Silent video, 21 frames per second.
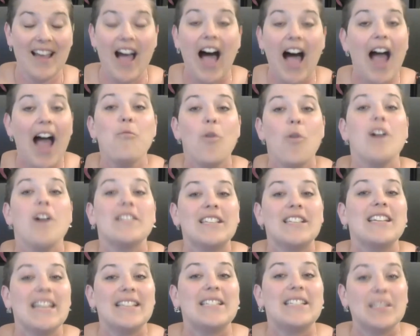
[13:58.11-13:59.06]
I
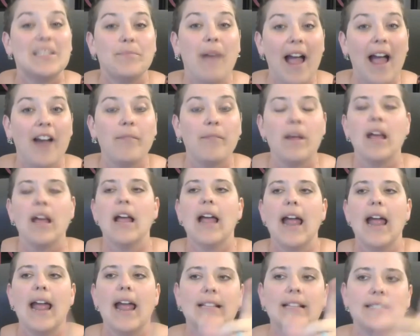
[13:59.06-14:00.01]
wasn't inspired.
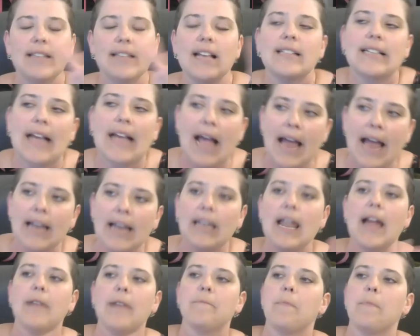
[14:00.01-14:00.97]
It's it's kind of
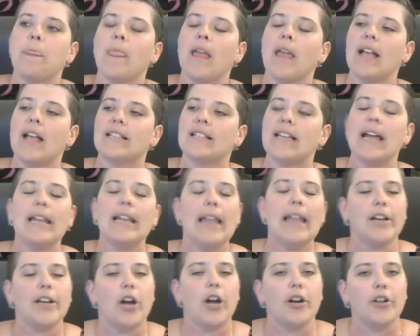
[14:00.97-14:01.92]
like it's kind of
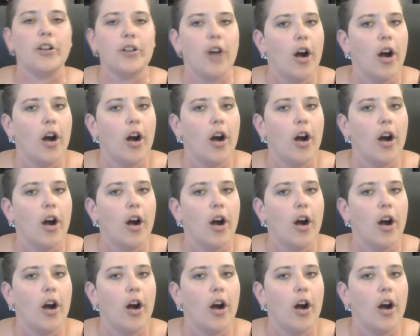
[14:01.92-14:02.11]
like our,